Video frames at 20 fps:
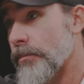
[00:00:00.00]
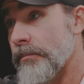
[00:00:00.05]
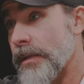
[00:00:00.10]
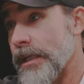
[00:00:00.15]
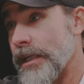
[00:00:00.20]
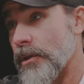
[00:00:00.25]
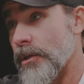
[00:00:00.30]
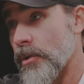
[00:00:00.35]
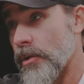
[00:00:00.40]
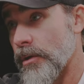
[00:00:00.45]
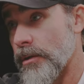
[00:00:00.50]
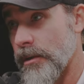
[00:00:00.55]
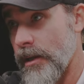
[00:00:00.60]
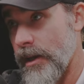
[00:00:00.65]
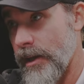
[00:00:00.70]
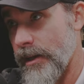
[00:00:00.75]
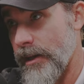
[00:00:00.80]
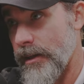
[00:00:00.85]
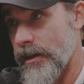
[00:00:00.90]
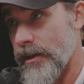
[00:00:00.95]
me look
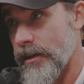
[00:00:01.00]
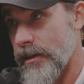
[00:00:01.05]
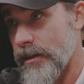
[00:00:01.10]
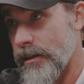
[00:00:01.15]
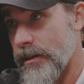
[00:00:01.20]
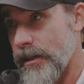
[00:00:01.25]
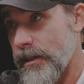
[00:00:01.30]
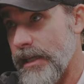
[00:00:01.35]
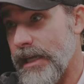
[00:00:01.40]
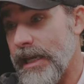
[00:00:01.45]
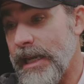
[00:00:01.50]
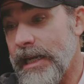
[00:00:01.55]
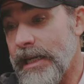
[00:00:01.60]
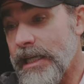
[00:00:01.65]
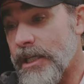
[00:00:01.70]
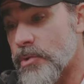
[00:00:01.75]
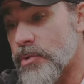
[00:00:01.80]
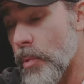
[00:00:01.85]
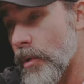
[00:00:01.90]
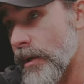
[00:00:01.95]
like in
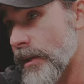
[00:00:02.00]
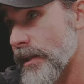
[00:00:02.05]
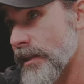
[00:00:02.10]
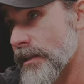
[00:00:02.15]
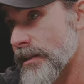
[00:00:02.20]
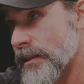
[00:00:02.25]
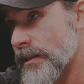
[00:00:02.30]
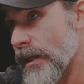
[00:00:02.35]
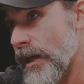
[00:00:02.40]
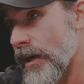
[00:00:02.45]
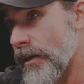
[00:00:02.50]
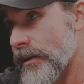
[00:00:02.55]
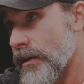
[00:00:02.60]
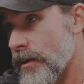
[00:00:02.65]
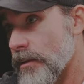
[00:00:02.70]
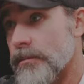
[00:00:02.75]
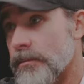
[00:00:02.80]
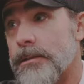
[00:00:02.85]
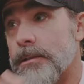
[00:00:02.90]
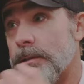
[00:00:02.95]
each one of these
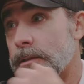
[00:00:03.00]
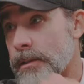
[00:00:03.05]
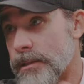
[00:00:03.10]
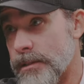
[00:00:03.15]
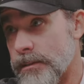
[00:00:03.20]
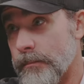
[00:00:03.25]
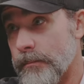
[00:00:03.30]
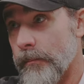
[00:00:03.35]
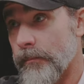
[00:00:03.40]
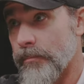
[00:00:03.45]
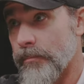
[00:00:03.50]
scenarios? Because